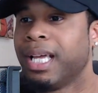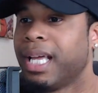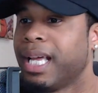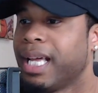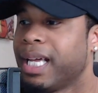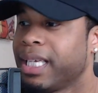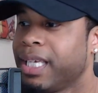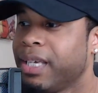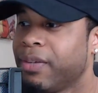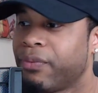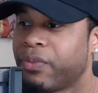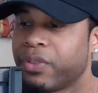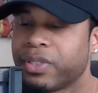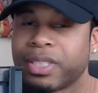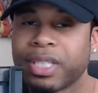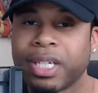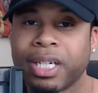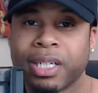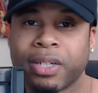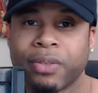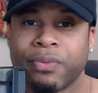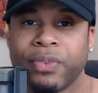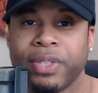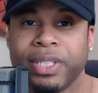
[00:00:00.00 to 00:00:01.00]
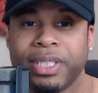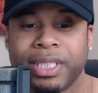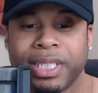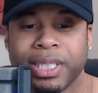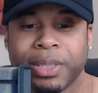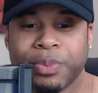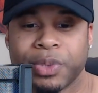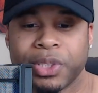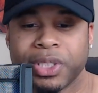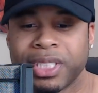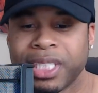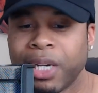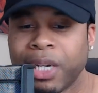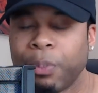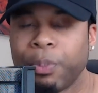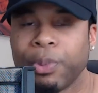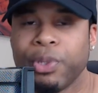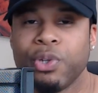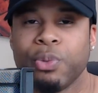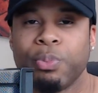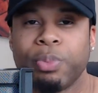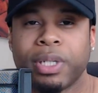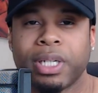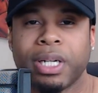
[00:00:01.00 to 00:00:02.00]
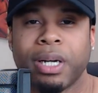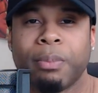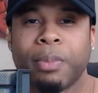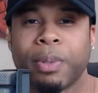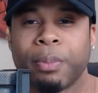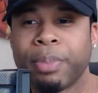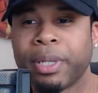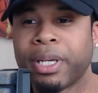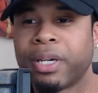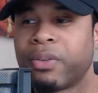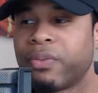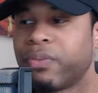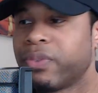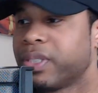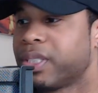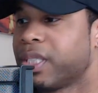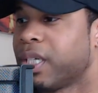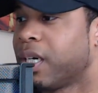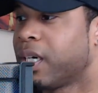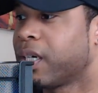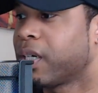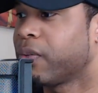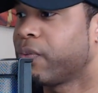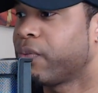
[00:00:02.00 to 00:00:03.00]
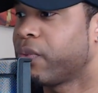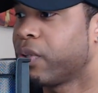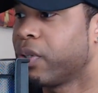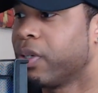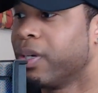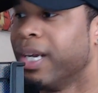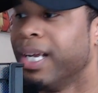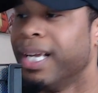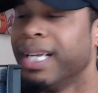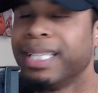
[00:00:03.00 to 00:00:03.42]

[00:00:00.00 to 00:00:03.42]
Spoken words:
I give photography tips, just helping you become a better photographer,